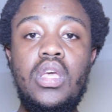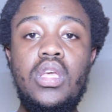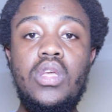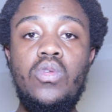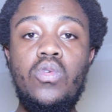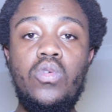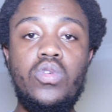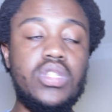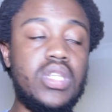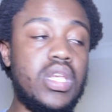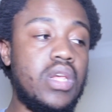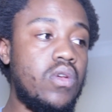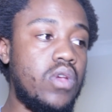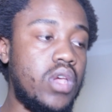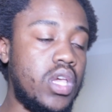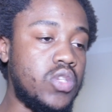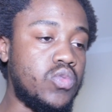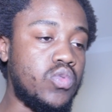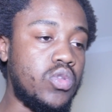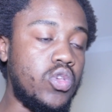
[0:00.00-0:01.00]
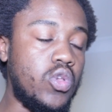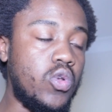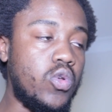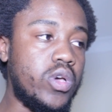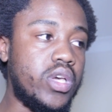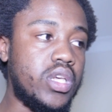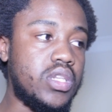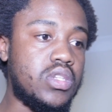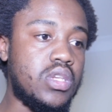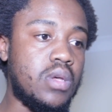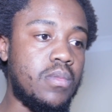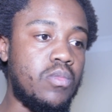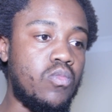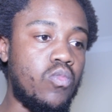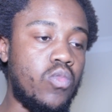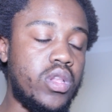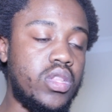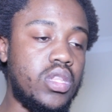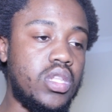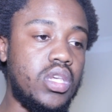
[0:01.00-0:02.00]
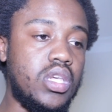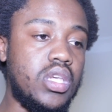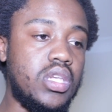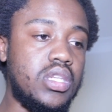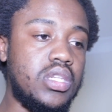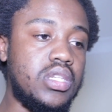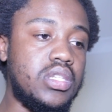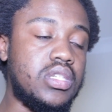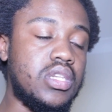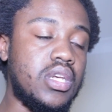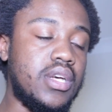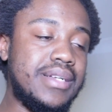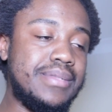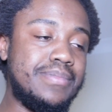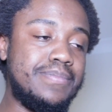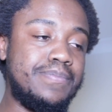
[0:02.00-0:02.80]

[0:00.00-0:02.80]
Because here it is when you look at when these